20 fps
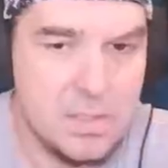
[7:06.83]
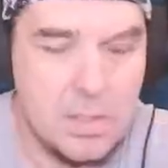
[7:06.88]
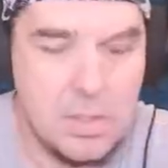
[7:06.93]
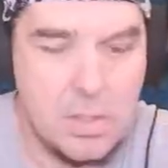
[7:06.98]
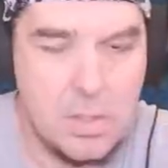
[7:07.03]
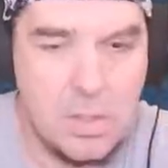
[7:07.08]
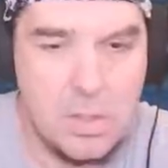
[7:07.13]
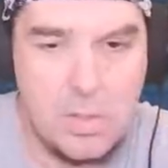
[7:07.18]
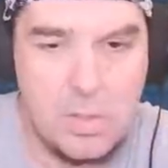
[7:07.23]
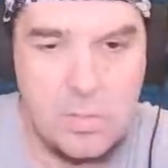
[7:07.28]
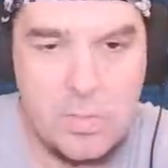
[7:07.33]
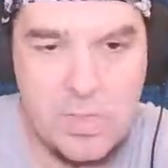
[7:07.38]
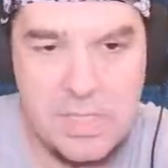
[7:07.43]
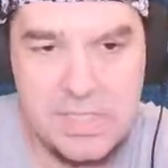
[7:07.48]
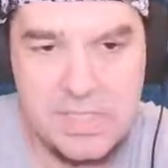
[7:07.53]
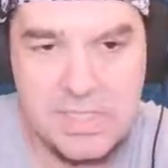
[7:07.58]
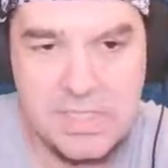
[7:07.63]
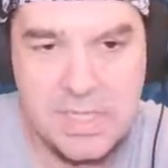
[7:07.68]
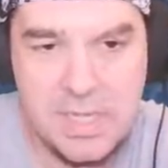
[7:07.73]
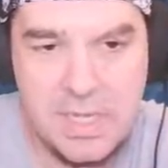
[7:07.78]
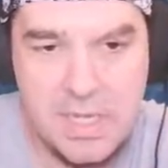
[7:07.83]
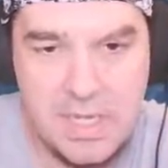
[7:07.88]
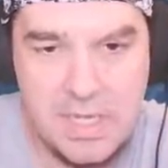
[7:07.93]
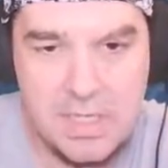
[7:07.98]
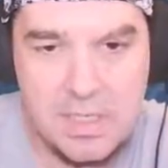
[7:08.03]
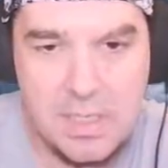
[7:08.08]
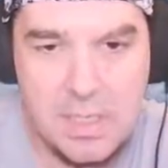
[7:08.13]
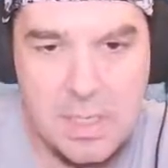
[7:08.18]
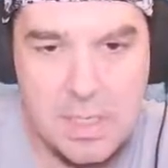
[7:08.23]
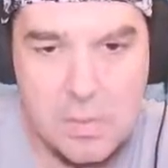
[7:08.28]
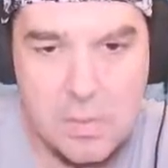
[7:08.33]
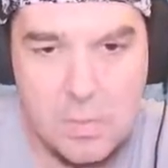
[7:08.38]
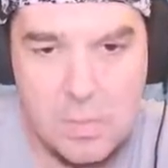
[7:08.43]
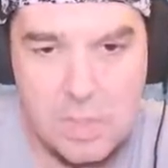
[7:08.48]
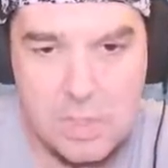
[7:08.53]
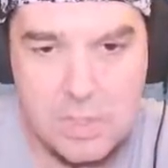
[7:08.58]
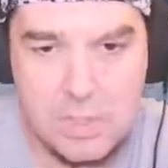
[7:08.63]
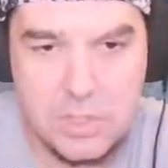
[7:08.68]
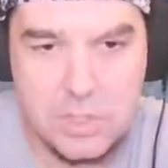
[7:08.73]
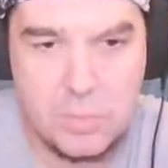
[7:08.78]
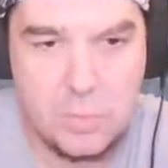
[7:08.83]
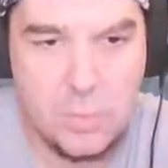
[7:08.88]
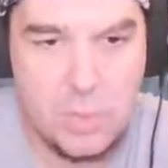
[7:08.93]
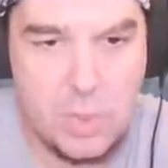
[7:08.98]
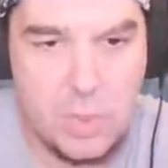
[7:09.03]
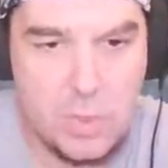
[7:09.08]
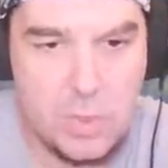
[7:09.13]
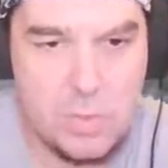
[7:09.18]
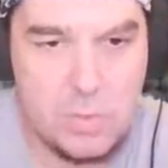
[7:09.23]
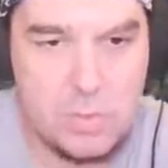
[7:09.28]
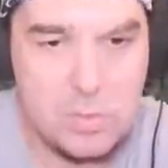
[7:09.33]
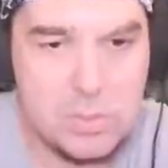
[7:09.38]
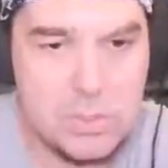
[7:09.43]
always get what you want.